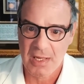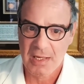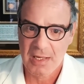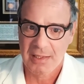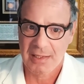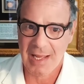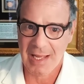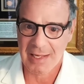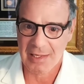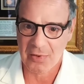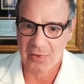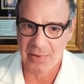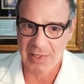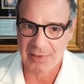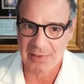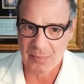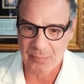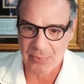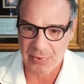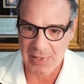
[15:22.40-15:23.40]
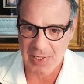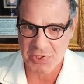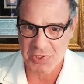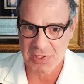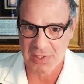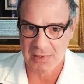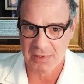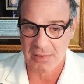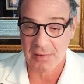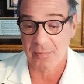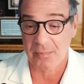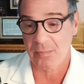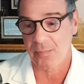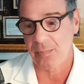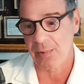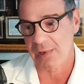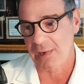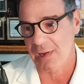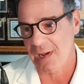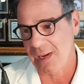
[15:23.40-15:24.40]
not a Great Depression,
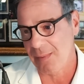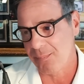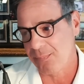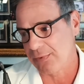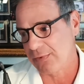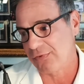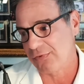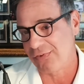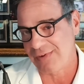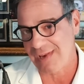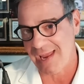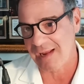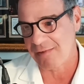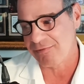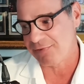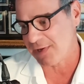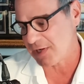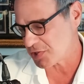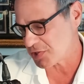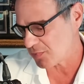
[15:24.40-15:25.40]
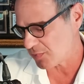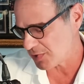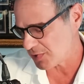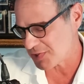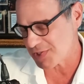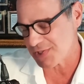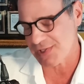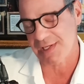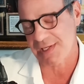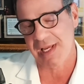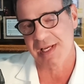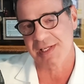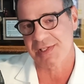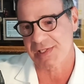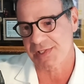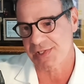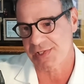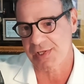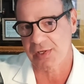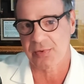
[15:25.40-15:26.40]
but a hyper stagflation, which is in
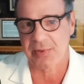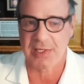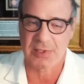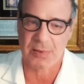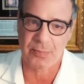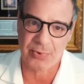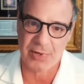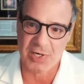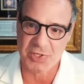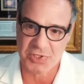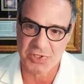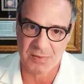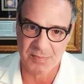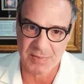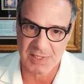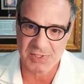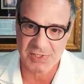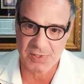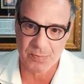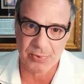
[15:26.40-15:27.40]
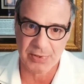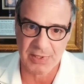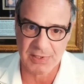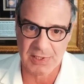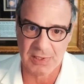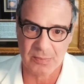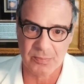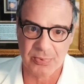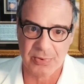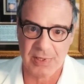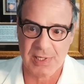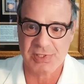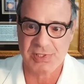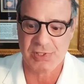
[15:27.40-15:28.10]
essence the Great Depression meets the printing press.